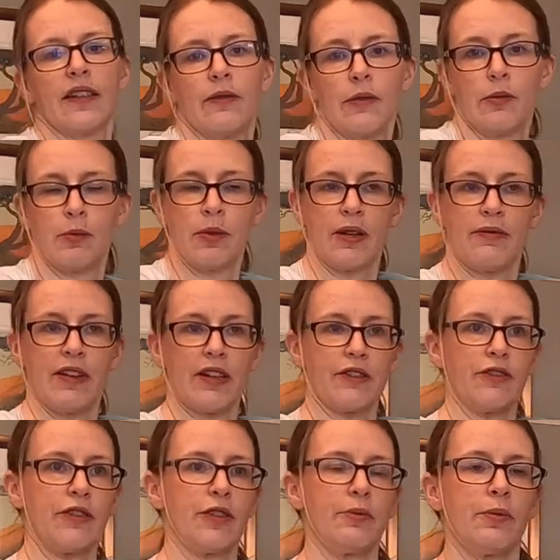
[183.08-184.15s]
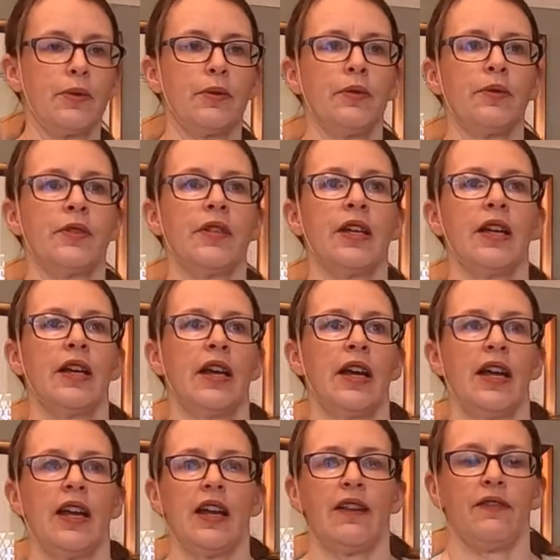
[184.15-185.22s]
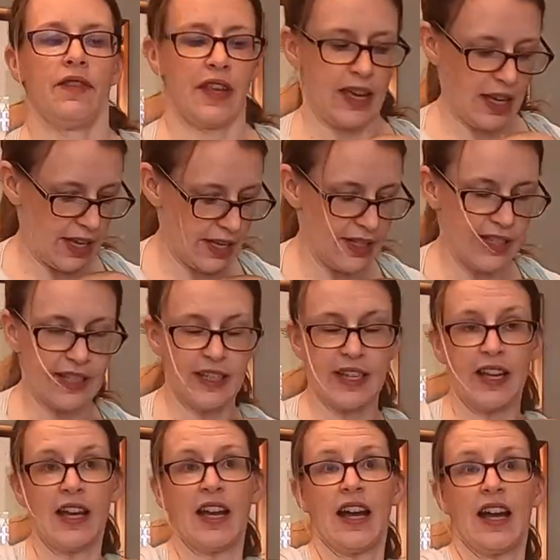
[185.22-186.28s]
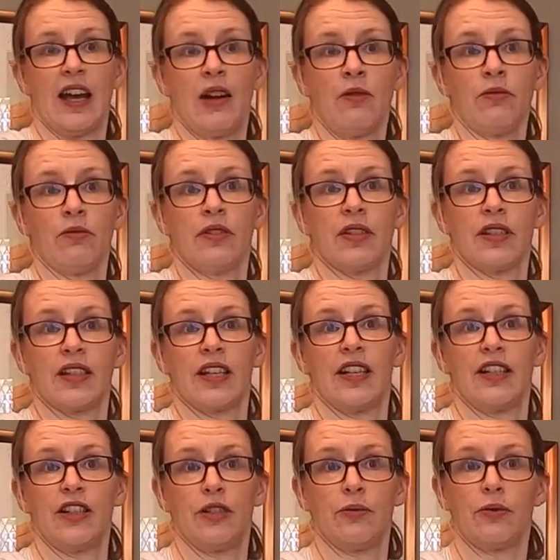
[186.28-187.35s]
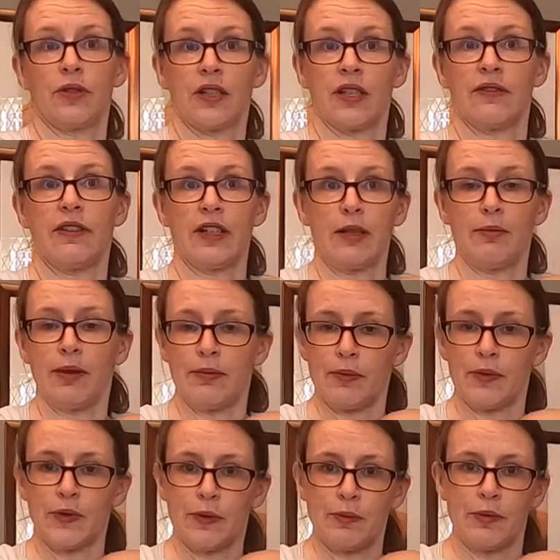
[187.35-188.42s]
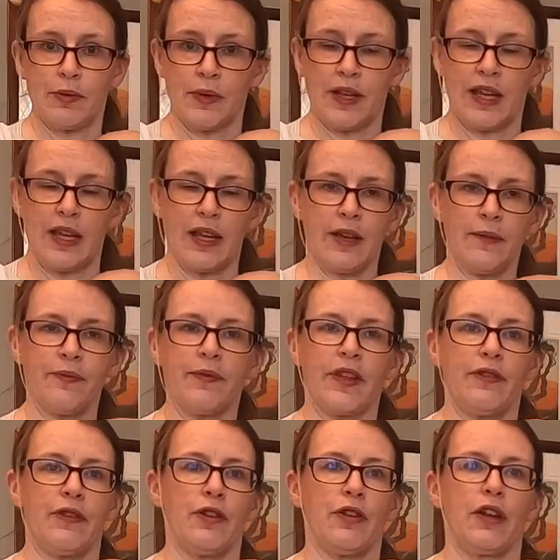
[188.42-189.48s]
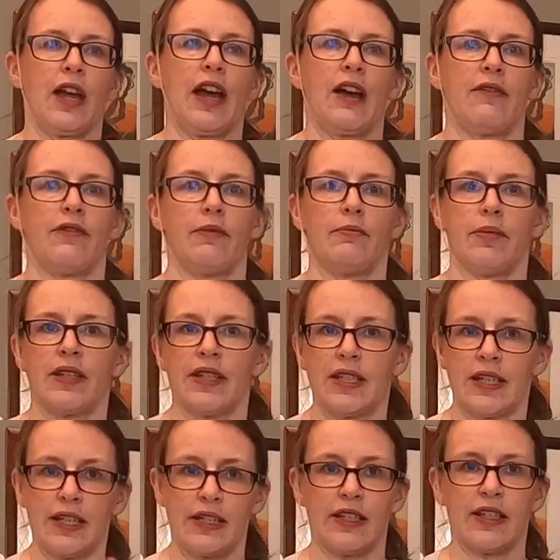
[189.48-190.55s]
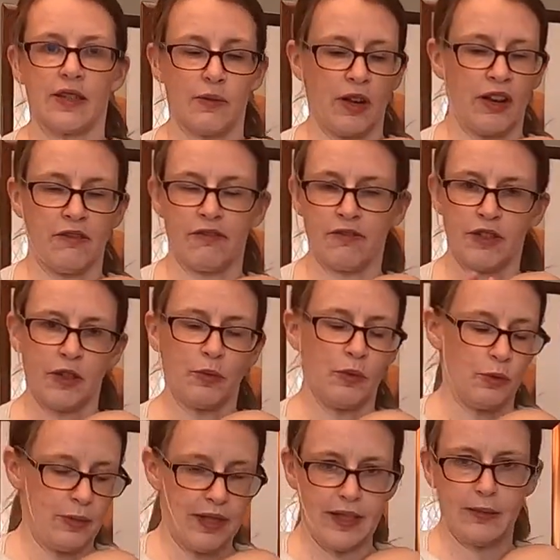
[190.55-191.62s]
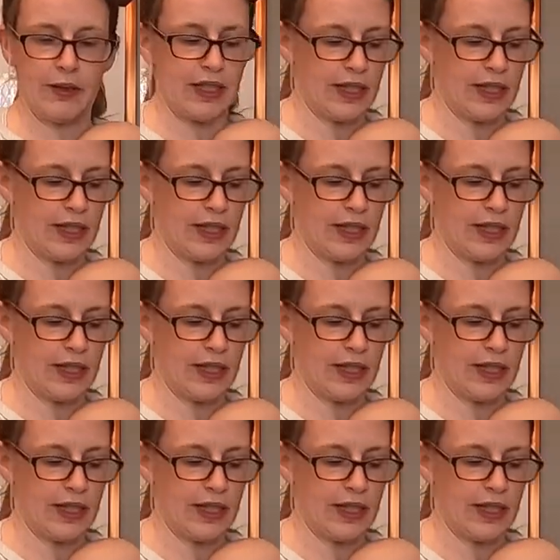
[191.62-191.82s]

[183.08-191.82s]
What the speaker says: to give them a bit of extra support. If their head's out and you want to have a little bit more support here, if you have a muslin square or a small piece of